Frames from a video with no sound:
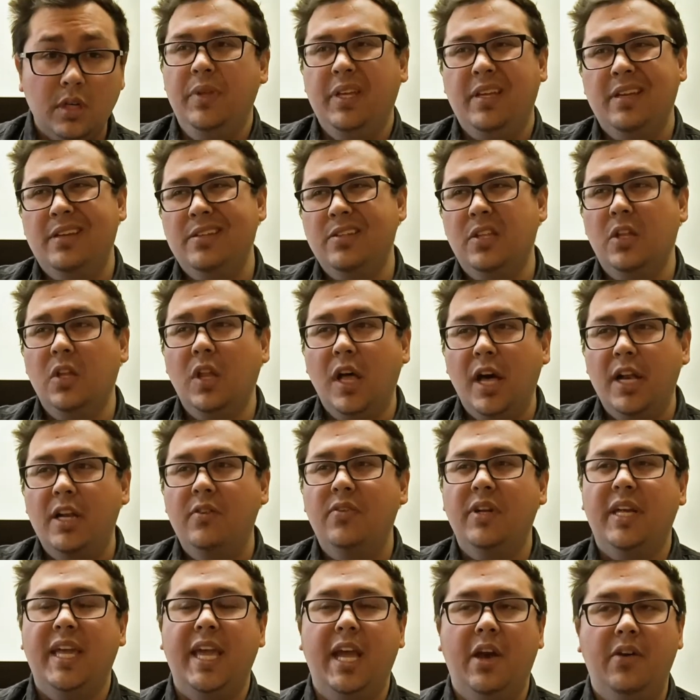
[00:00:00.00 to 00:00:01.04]
because a lot of
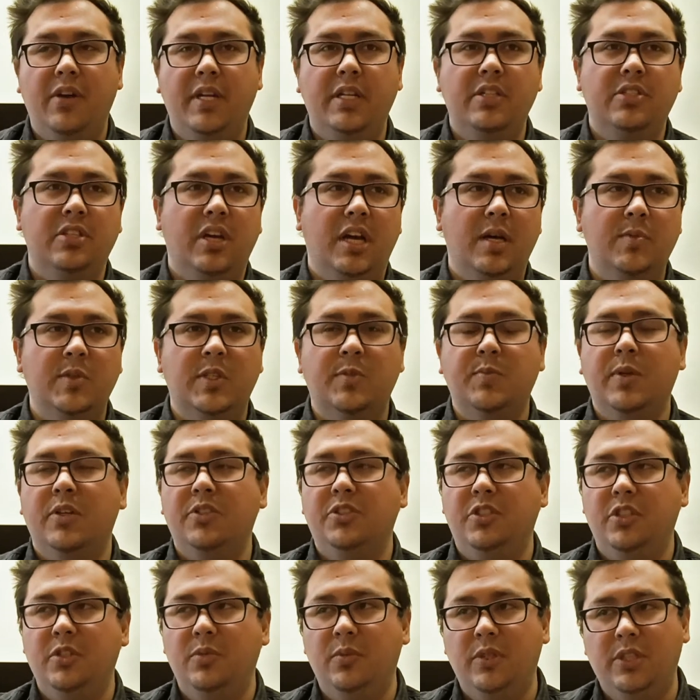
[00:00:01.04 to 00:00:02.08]
accounting jobs,
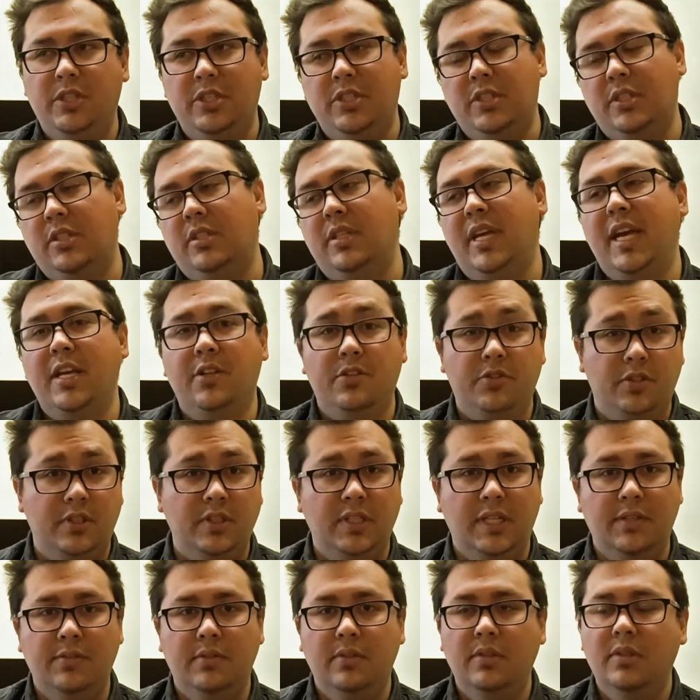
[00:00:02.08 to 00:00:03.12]
especially when you're entry
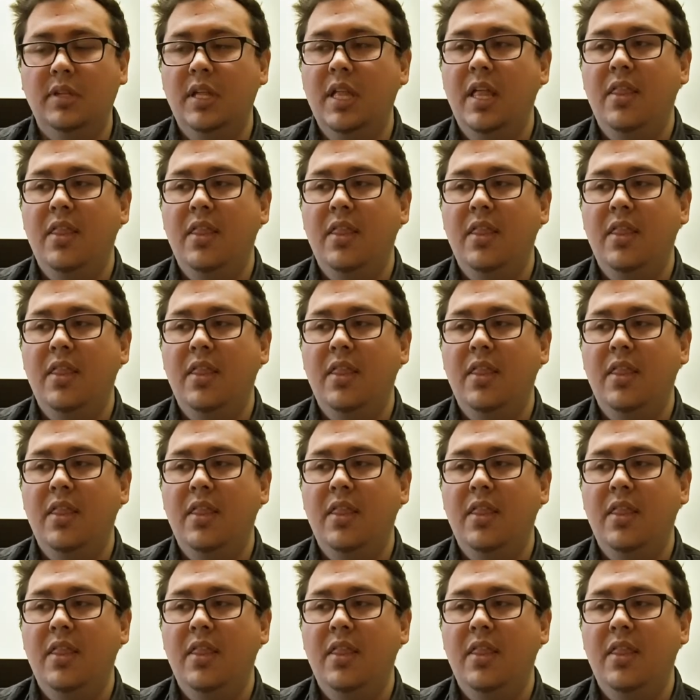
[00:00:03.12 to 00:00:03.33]
level,